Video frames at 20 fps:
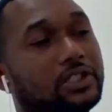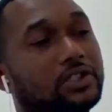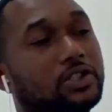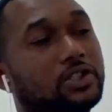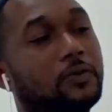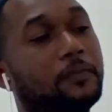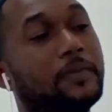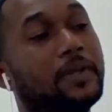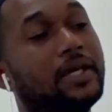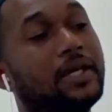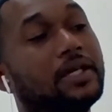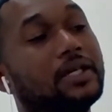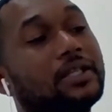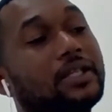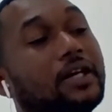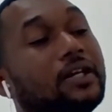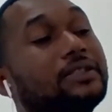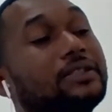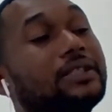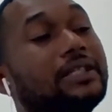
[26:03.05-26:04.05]
So
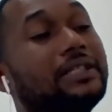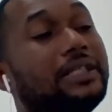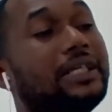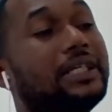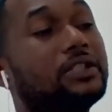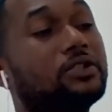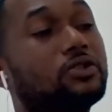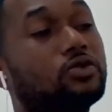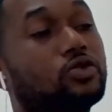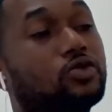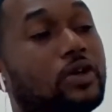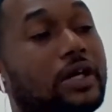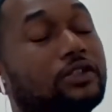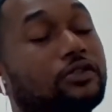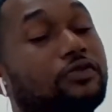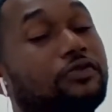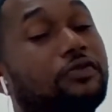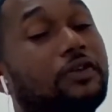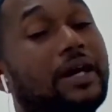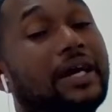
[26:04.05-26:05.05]
there is a need to try
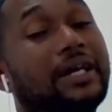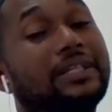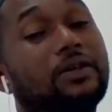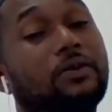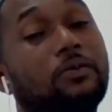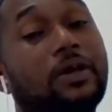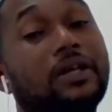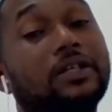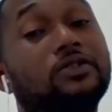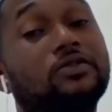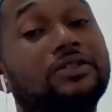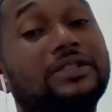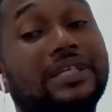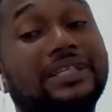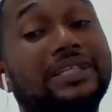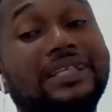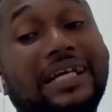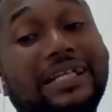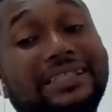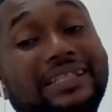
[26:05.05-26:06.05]
to find a way to
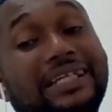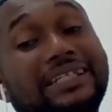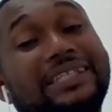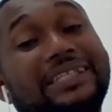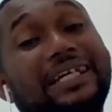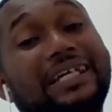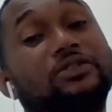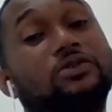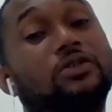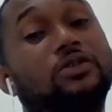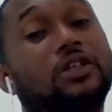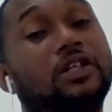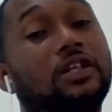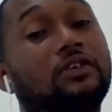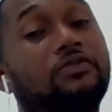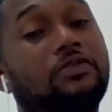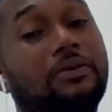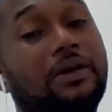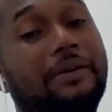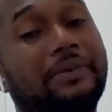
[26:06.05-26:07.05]
send that data into another
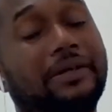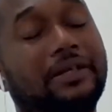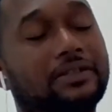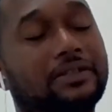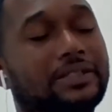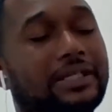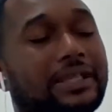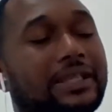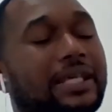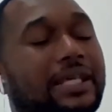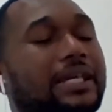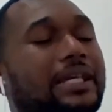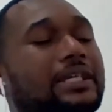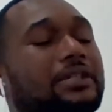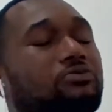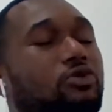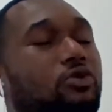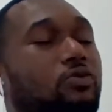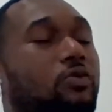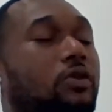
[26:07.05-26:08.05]
format, because the thing
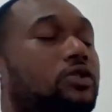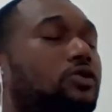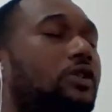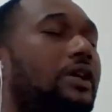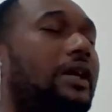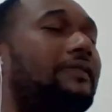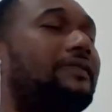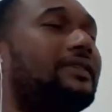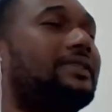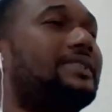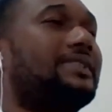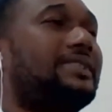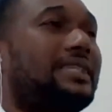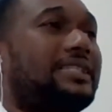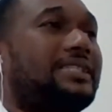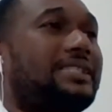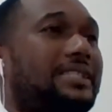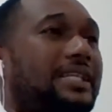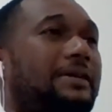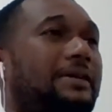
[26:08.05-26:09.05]
is, we want to have a
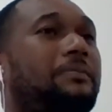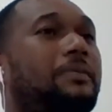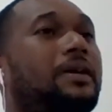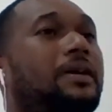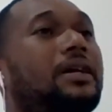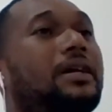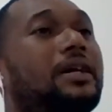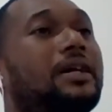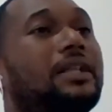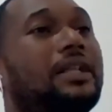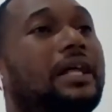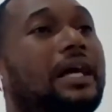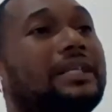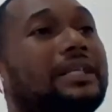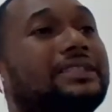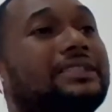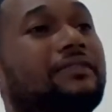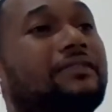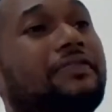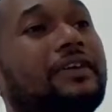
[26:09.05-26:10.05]
system that
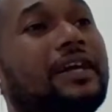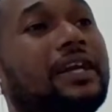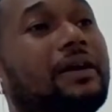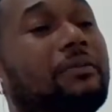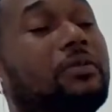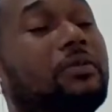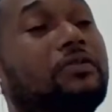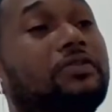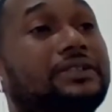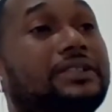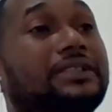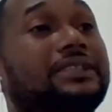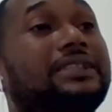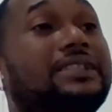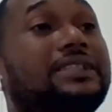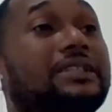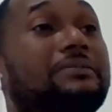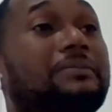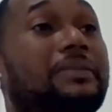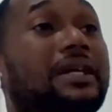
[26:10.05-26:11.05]
is available for
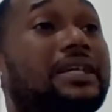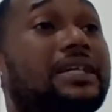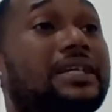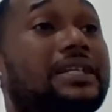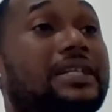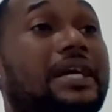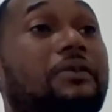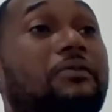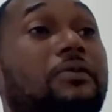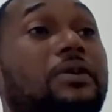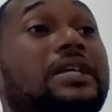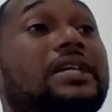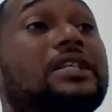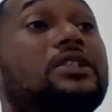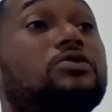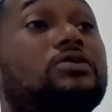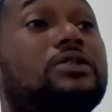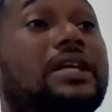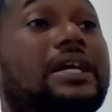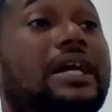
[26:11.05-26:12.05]
decision making, and we need
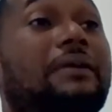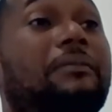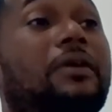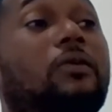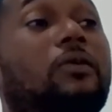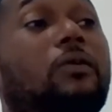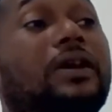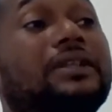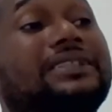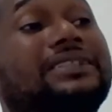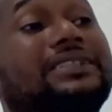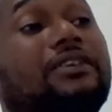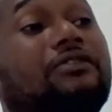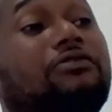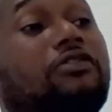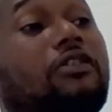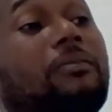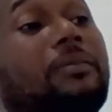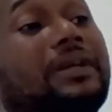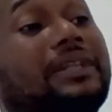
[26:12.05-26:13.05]
to think about what is the
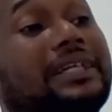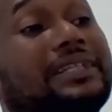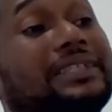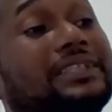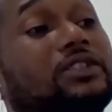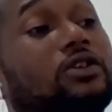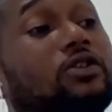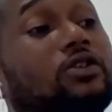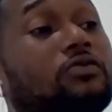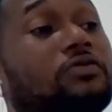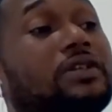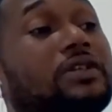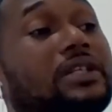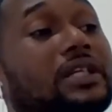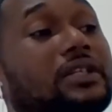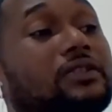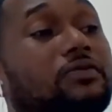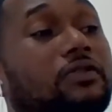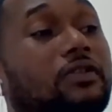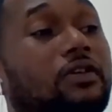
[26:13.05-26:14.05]
format that is
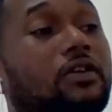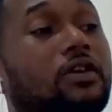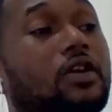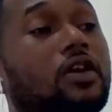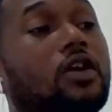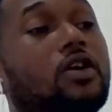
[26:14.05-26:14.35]
convenient for